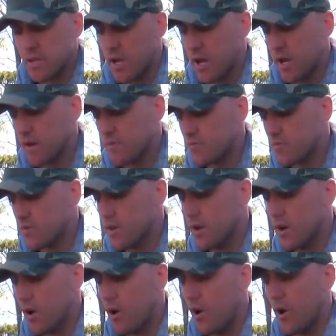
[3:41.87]
are
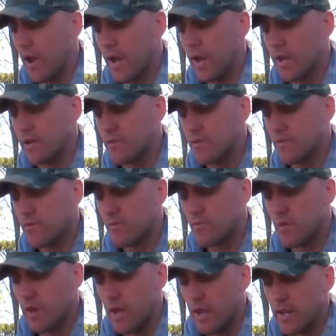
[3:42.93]
high end,
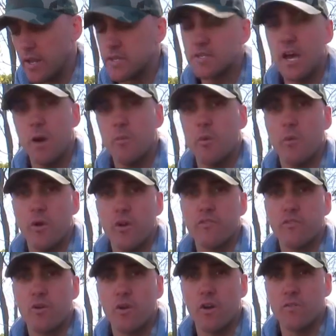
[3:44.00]
and you can take my word
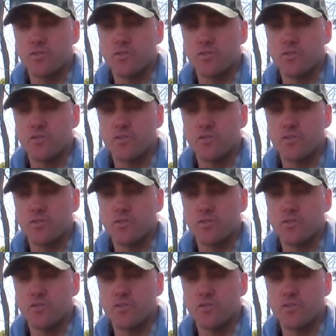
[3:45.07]
for it.